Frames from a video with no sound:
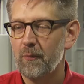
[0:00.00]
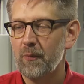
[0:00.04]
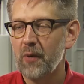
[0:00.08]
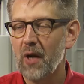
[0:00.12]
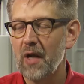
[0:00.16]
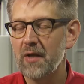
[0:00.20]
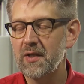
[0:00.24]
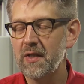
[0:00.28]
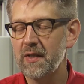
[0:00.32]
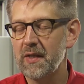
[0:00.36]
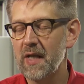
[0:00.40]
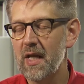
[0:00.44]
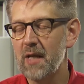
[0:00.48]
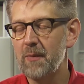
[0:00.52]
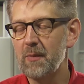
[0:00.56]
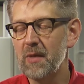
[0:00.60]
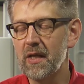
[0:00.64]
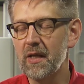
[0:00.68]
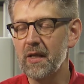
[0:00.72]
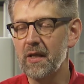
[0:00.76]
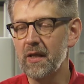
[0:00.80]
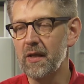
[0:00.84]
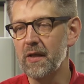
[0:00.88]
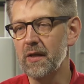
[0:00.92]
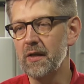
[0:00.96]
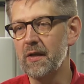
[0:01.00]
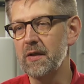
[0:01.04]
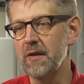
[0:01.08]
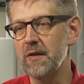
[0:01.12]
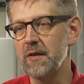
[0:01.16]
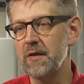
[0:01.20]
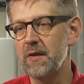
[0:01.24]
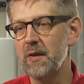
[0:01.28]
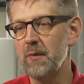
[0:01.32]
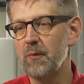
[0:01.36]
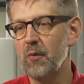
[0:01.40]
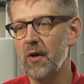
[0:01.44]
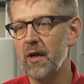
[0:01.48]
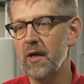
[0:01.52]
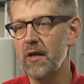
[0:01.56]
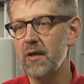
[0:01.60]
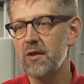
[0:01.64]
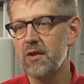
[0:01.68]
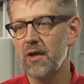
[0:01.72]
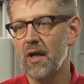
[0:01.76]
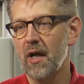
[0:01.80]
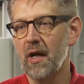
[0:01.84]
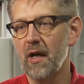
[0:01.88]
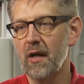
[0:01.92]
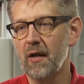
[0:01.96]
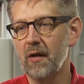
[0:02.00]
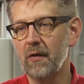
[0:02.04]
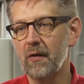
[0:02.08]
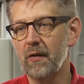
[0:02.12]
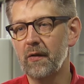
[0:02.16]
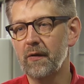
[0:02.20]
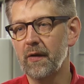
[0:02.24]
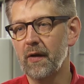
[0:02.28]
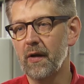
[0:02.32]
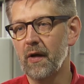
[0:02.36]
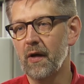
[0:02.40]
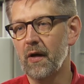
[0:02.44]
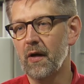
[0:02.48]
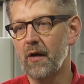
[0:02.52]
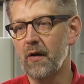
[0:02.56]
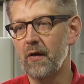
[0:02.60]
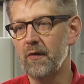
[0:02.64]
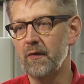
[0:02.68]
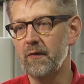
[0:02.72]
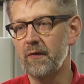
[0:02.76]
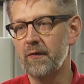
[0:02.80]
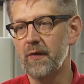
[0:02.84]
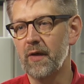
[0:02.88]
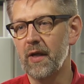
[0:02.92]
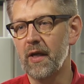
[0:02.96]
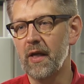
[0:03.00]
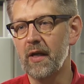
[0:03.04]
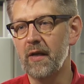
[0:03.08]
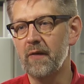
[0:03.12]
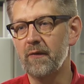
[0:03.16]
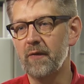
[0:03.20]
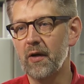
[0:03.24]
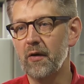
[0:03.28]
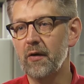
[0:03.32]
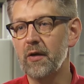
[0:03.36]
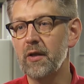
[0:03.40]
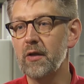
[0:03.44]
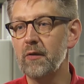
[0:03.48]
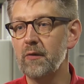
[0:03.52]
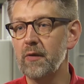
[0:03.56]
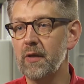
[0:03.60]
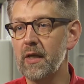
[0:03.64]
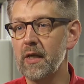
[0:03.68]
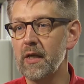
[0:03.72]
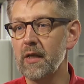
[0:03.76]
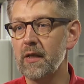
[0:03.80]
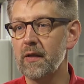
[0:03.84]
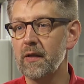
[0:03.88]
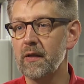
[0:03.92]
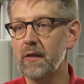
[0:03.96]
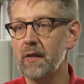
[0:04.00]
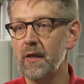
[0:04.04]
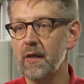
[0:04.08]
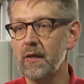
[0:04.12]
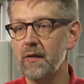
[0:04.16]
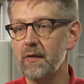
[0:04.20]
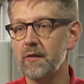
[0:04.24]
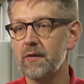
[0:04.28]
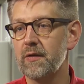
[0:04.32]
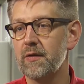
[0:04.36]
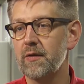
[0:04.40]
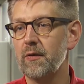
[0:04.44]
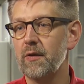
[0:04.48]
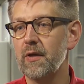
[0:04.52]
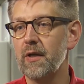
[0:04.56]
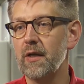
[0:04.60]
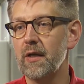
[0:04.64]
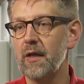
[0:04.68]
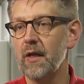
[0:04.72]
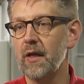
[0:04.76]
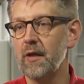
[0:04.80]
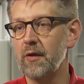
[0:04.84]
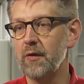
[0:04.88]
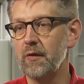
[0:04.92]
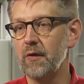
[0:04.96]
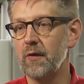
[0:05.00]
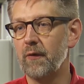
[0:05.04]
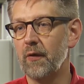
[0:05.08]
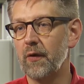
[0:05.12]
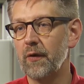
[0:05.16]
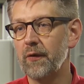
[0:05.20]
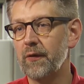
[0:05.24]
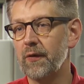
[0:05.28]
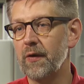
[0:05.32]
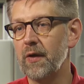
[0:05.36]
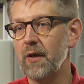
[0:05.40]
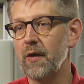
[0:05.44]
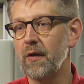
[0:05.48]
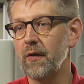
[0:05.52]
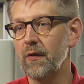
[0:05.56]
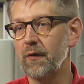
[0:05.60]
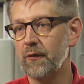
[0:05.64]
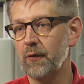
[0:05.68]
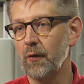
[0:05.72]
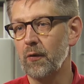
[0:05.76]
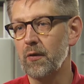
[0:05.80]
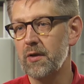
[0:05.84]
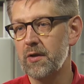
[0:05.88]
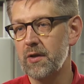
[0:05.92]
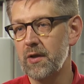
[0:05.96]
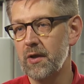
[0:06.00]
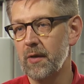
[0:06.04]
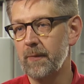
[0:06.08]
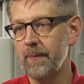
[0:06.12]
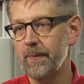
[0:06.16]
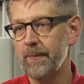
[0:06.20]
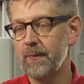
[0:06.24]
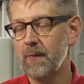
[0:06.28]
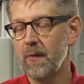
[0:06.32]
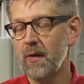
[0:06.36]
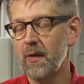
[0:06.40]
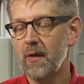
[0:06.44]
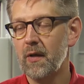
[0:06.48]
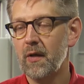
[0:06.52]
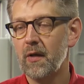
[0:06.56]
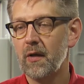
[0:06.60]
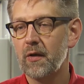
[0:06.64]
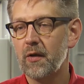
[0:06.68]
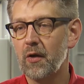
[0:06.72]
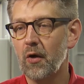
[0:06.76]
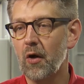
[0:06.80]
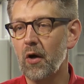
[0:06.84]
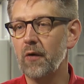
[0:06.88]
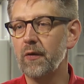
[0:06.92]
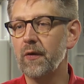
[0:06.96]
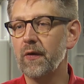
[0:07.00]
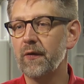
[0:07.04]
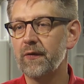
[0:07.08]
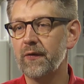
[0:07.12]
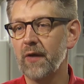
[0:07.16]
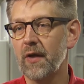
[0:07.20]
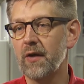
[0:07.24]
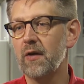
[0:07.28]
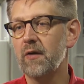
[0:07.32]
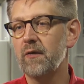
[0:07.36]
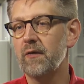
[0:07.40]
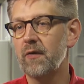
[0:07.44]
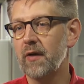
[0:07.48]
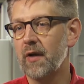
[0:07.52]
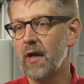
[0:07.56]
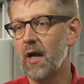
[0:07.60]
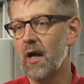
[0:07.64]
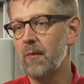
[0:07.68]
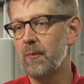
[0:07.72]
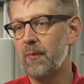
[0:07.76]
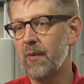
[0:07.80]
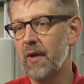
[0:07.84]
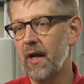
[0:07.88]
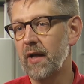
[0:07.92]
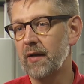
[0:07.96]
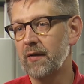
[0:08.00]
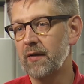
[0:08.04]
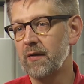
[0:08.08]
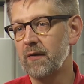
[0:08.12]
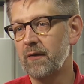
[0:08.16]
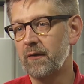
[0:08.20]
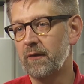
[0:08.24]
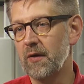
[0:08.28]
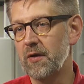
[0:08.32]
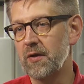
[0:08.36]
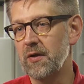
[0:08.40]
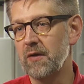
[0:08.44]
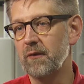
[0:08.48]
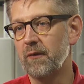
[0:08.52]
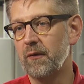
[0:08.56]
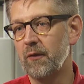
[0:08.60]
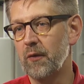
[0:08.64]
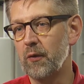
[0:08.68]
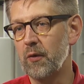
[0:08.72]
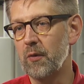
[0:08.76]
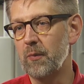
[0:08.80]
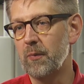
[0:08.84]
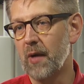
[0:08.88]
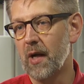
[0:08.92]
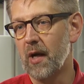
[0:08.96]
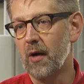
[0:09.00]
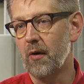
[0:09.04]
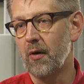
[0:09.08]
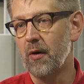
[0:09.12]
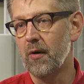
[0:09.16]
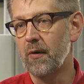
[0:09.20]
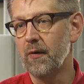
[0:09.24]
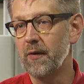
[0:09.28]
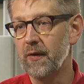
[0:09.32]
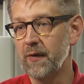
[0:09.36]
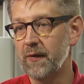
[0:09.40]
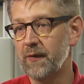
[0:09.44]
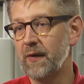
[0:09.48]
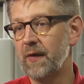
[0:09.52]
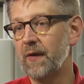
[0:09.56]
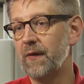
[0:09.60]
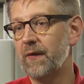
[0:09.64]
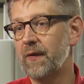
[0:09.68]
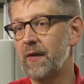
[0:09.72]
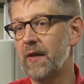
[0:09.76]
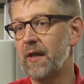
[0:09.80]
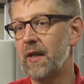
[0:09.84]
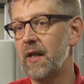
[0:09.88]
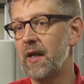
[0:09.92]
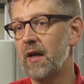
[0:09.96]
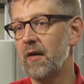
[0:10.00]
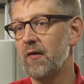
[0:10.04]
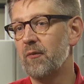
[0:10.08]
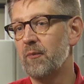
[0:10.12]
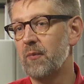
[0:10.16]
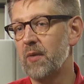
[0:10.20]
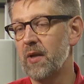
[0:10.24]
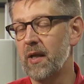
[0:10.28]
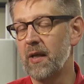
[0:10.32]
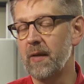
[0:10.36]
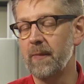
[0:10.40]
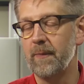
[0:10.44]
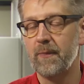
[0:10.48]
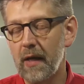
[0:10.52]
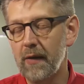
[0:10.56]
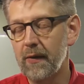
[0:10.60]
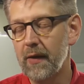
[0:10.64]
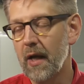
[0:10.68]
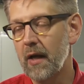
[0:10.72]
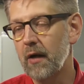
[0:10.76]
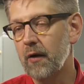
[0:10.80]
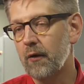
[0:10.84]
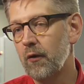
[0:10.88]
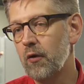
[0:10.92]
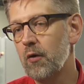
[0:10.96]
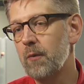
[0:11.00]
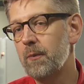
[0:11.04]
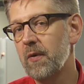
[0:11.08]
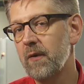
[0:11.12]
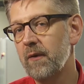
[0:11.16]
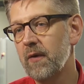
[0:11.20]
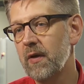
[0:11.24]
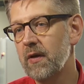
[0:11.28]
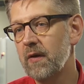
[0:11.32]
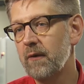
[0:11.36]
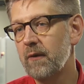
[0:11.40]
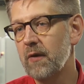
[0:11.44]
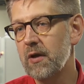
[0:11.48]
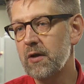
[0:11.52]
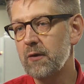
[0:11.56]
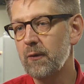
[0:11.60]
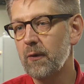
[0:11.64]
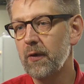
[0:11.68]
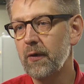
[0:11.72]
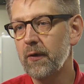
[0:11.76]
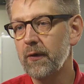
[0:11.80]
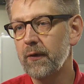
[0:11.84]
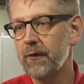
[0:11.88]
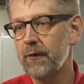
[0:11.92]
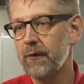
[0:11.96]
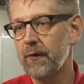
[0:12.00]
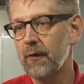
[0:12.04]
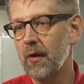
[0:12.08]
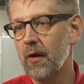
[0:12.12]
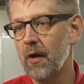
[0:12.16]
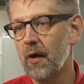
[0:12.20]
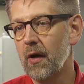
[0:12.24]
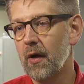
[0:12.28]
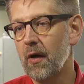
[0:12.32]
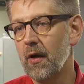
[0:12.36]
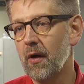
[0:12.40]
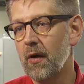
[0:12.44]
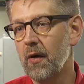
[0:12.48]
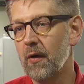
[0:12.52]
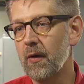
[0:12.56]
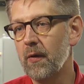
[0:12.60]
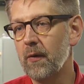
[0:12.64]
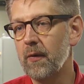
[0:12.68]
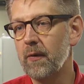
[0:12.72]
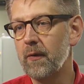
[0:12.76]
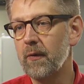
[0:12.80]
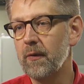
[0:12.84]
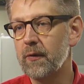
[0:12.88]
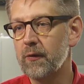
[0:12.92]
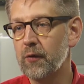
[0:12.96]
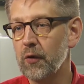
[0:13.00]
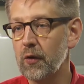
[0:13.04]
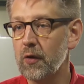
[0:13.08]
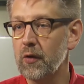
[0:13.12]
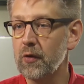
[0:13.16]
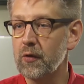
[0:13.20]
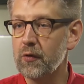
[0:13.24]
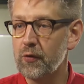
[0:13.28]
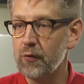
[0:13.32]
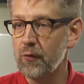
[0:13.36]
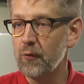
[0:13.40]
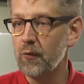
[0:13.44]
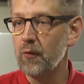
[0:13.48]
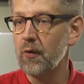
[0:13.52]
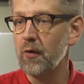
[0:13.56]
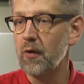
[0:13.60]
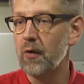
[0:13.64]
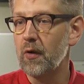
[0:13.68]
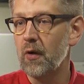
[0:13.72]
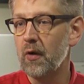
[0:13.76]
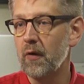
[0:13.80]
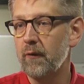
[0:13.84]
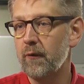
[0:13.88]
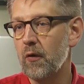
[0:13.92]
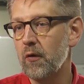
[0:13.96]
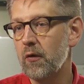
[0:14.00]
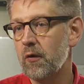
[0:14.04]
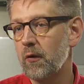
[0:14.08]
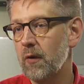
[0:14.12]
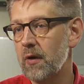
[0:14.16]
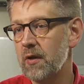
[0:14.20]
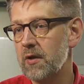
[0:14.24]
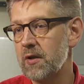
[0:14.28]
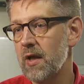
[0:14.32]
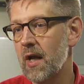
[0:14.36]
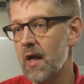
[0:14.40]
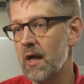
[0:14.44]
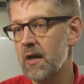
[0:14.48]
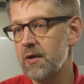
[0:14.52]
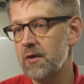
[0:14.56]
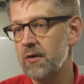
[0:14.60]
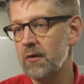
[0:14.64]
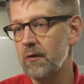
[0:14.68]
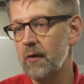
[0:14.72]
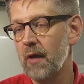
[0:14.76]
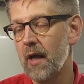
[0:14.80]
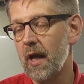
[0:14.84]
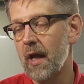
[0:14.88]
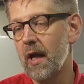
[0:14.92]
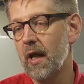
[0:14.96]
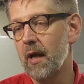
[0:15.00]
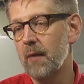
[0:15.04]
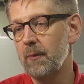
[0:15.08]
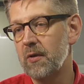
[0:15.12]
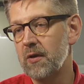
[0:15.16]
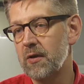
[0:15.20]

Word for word: Project AME is the brainchild of a very unique industry and university consortium called the Center for Compact and Efficient Fluid Power, the CCEFP. And that group of individuals uh, took a tour of Oak Ridge National Lab